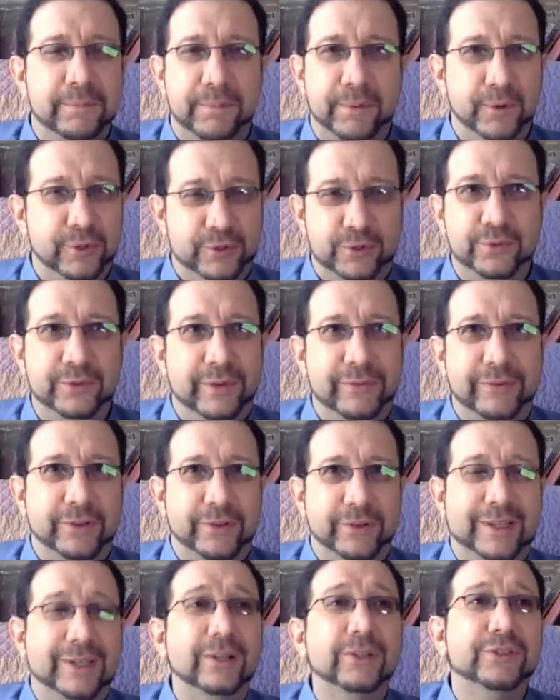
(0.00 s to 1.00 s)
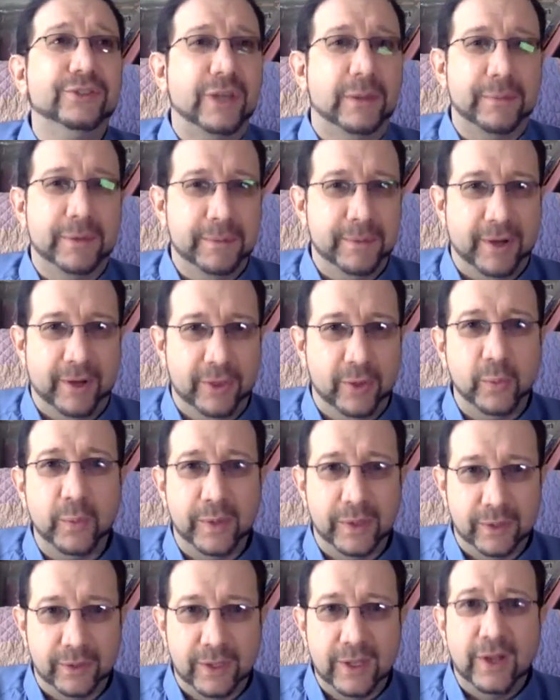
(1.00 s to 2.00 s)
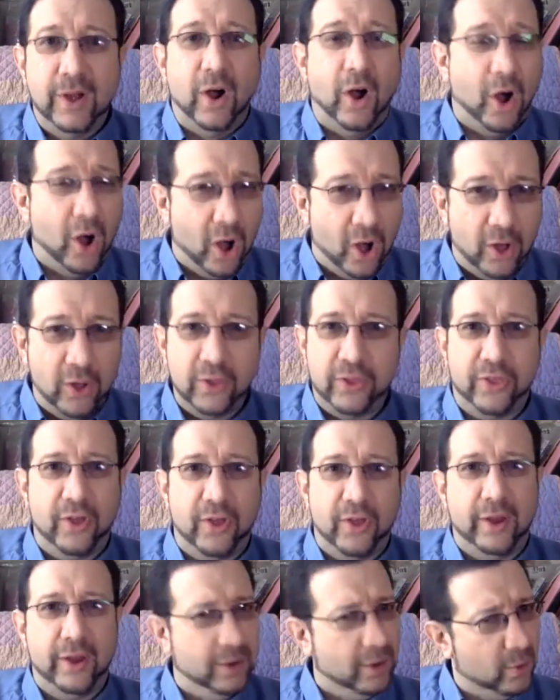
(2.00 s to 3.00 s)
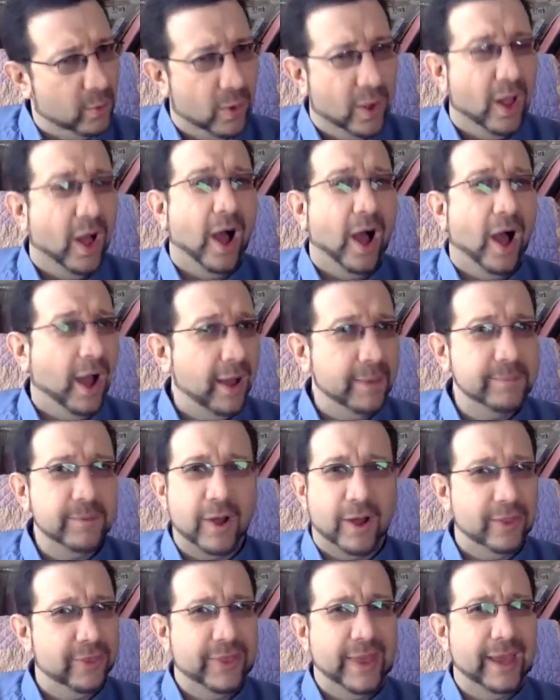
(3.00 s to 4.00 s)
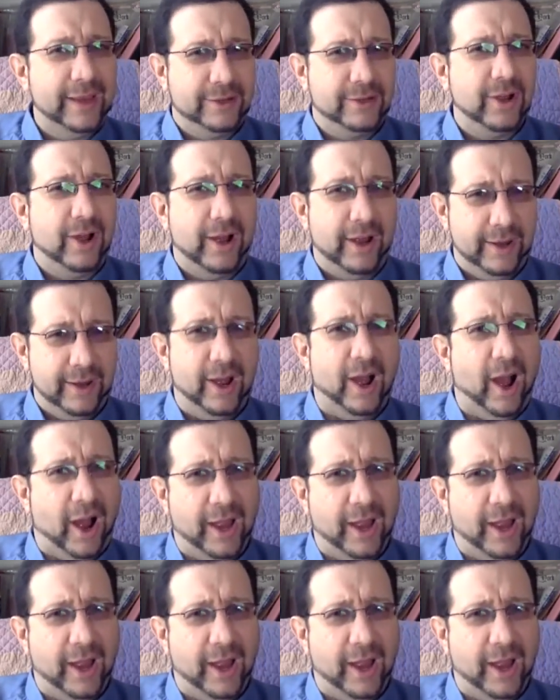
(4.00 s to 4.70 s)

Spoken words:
person who's ever killed somebody behind the wheel, all thought, well, I'm not that guy.